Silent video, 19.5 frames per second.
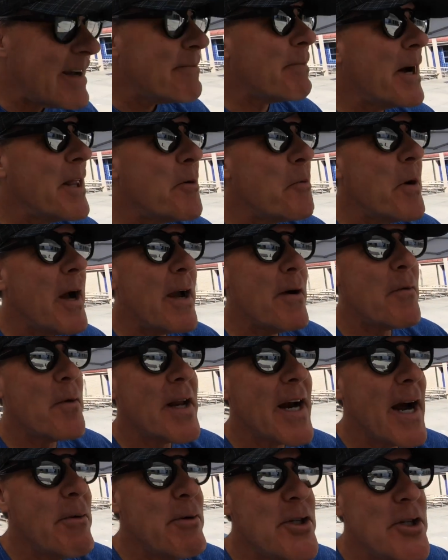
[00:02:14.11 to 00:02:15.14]
By the way,
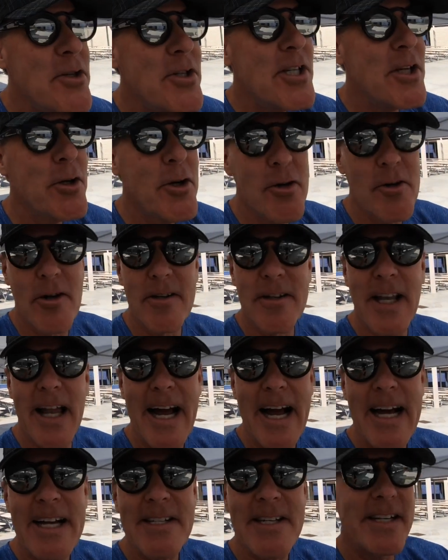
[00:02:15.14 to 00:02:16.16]
when I was using Google
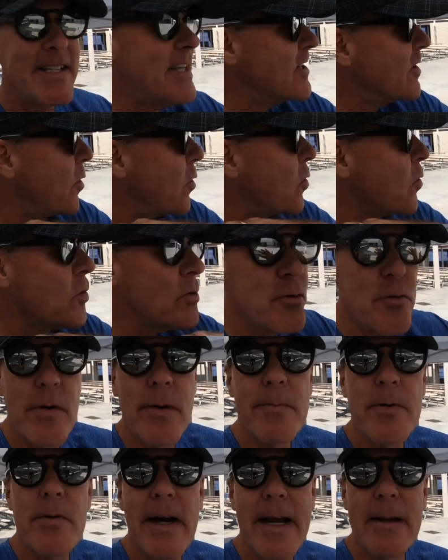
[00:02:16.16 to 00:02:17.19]
Glass, I did a whole
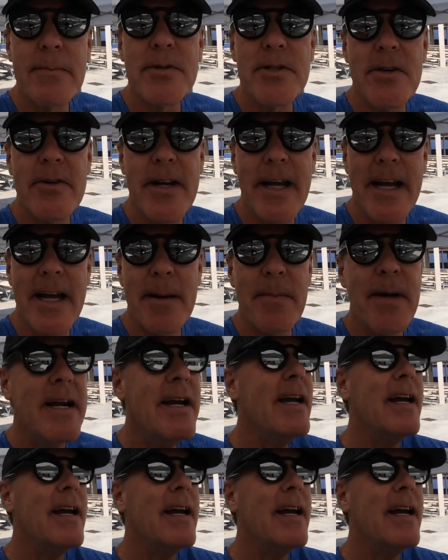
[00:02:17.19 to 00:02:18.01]
trip through Amsterdam,